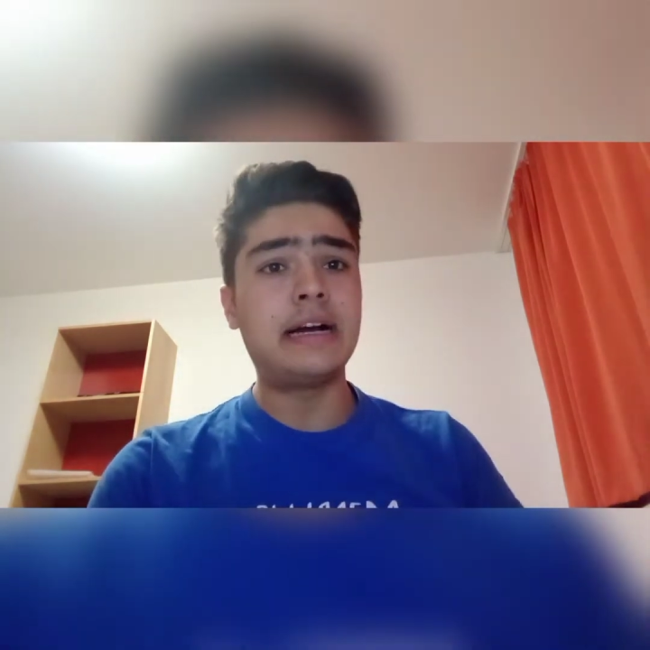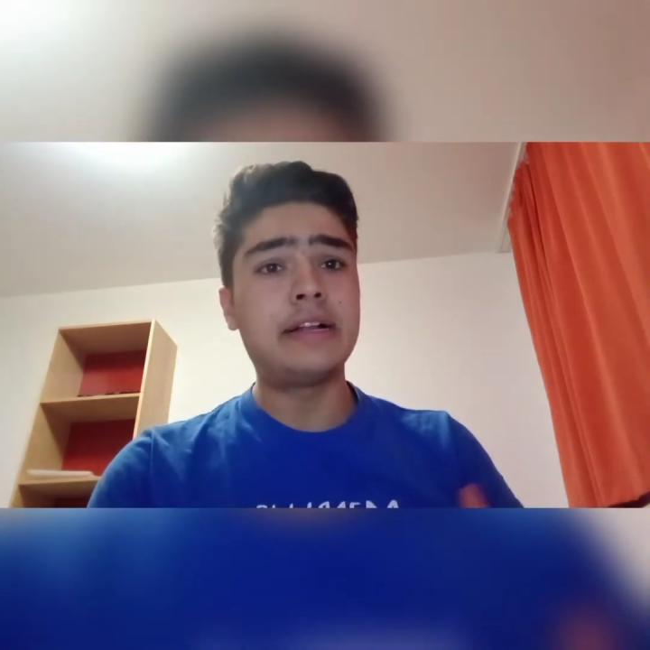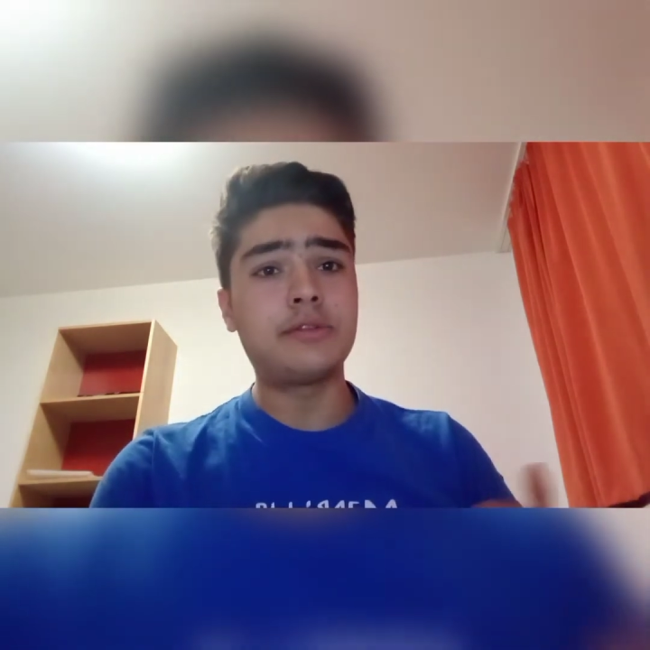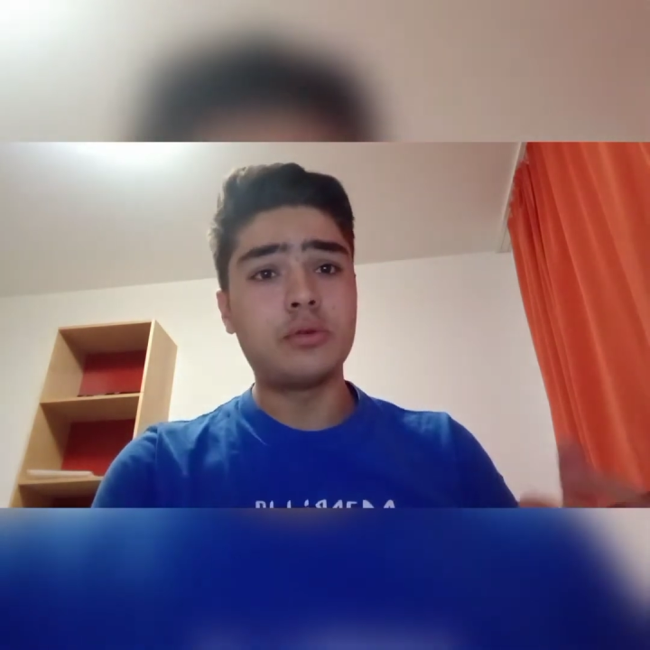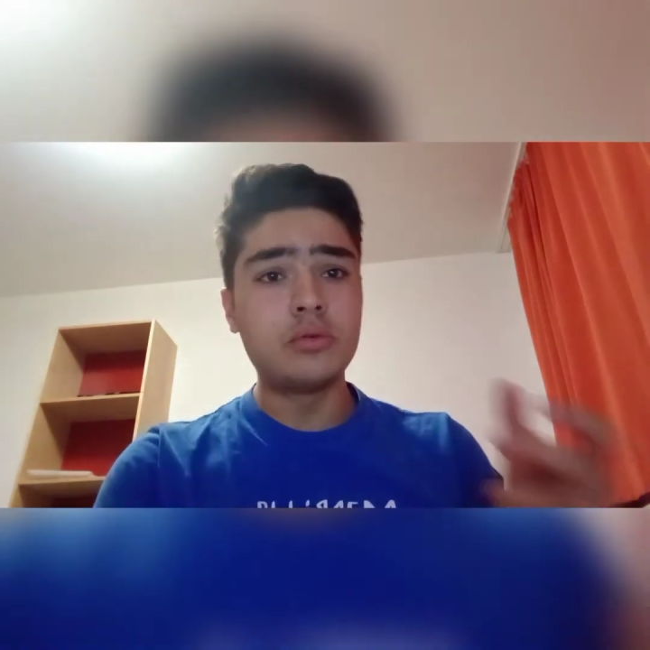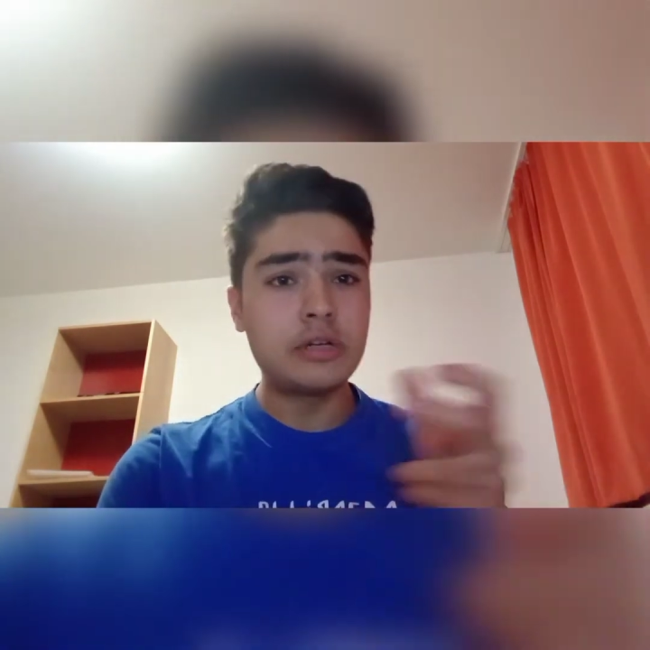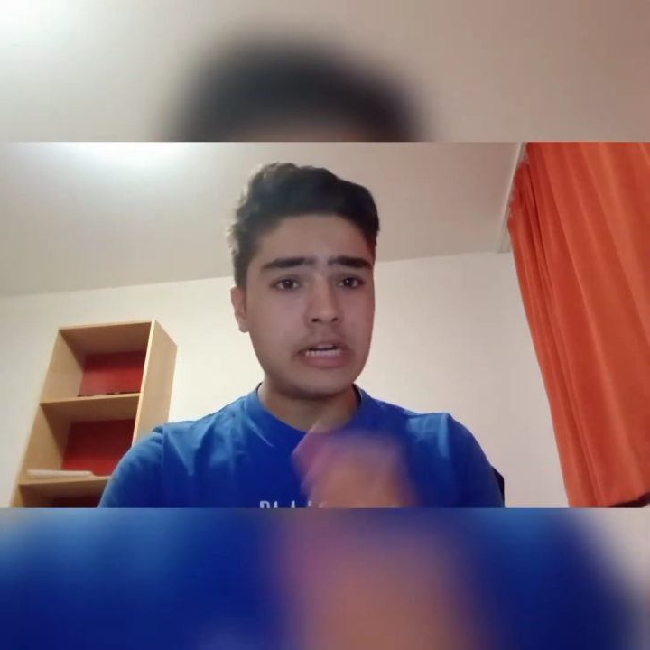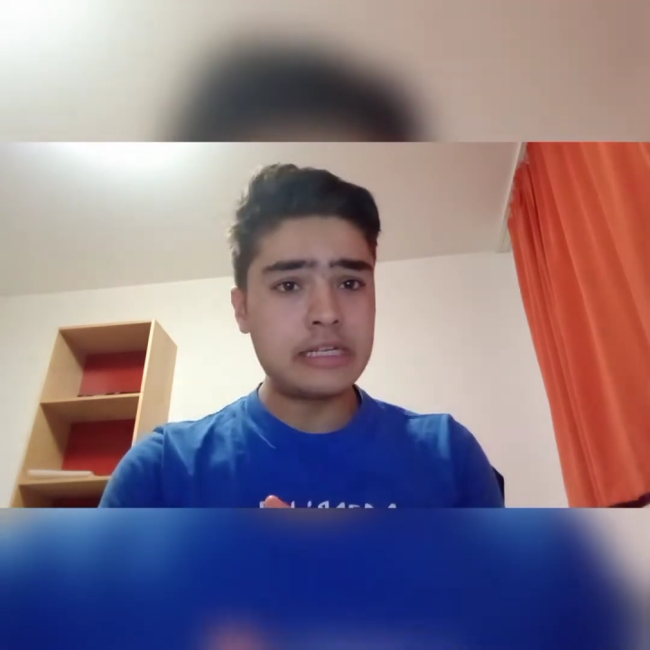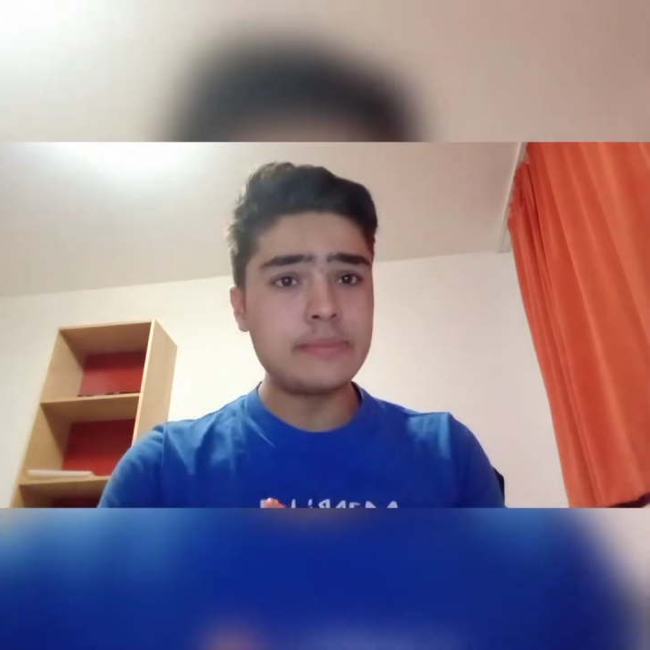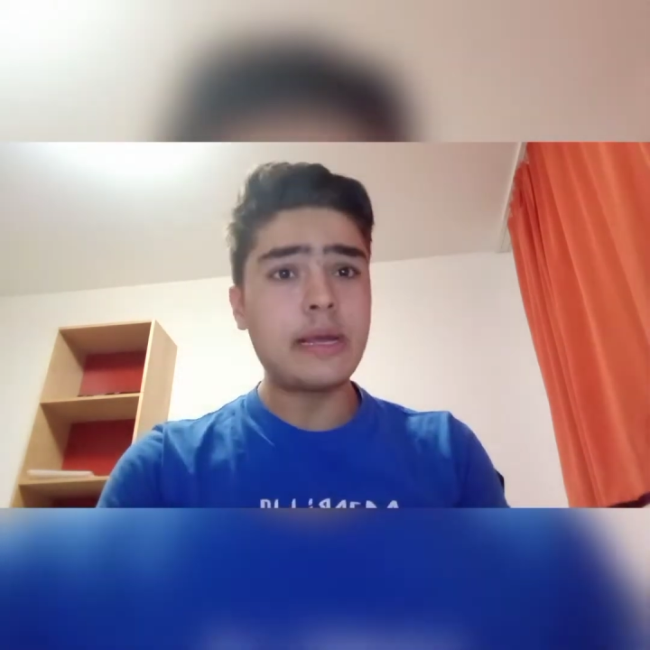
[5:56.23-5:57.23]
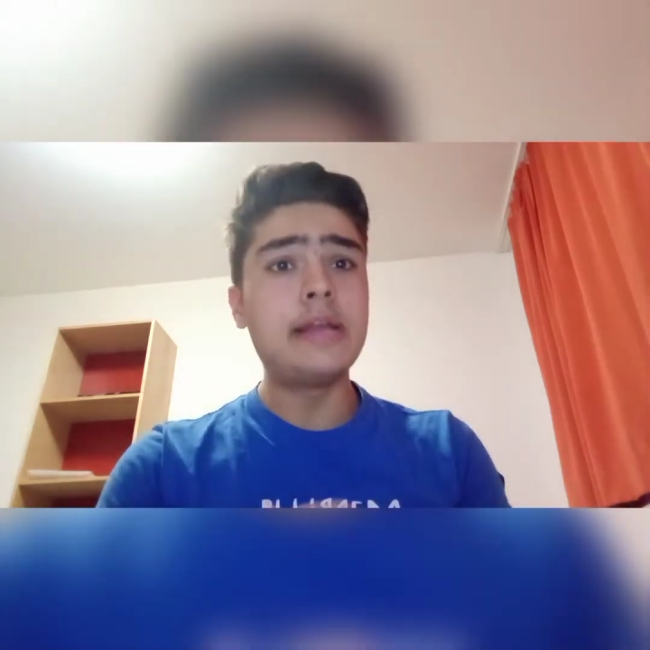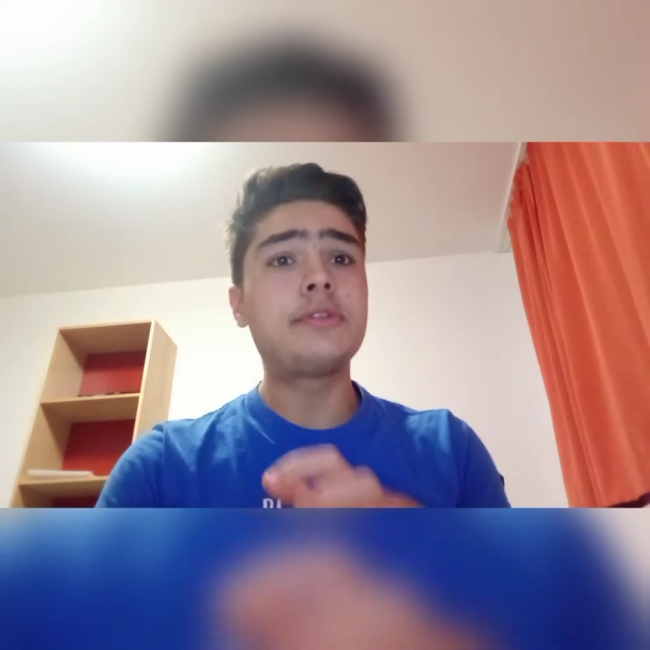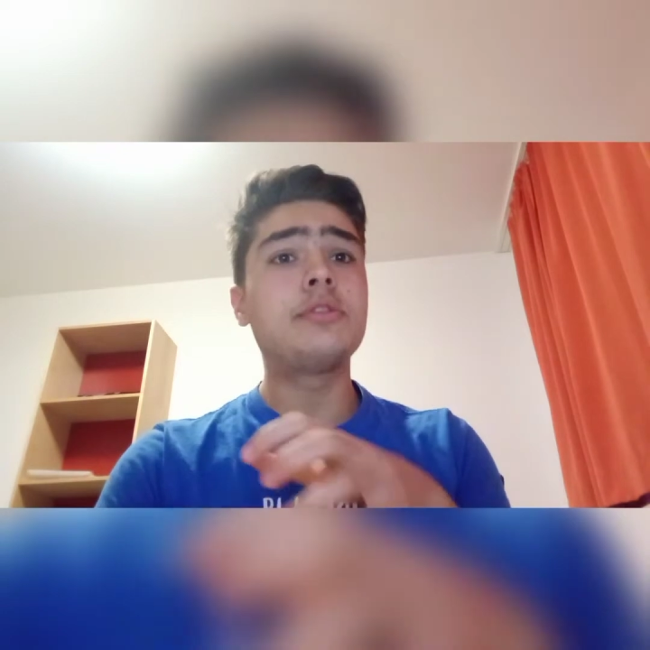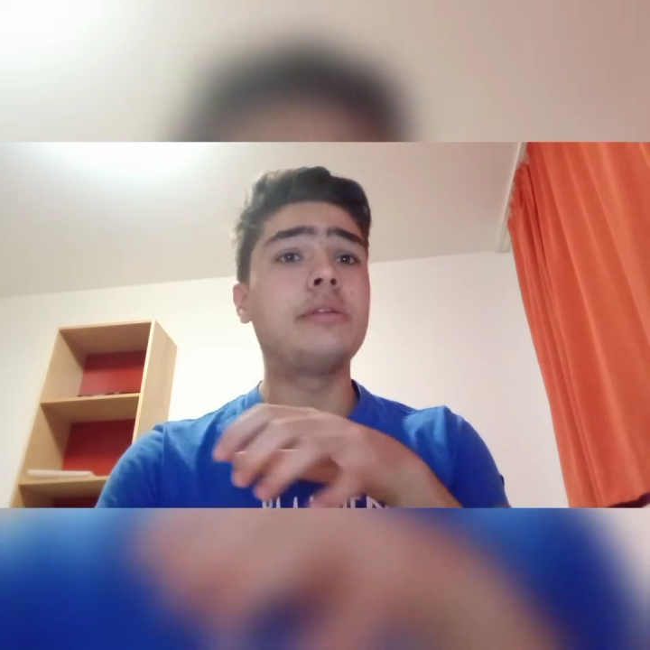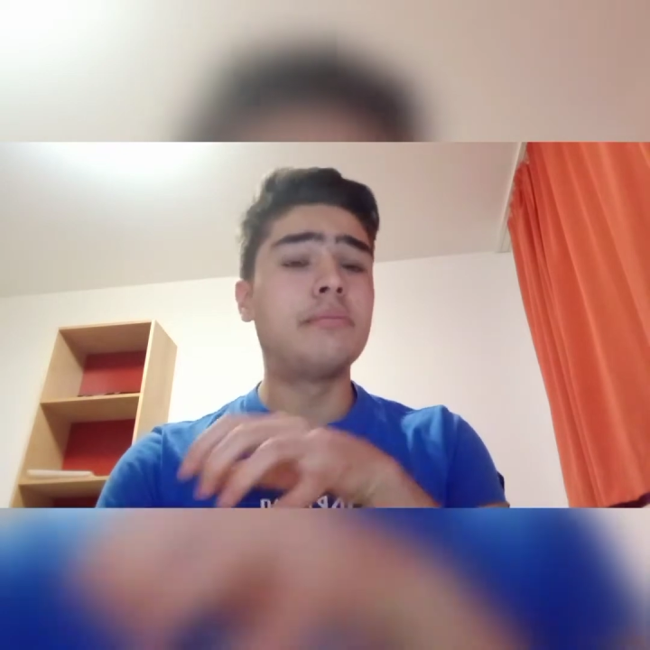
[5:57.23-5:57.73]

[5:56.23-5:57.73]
and organism into the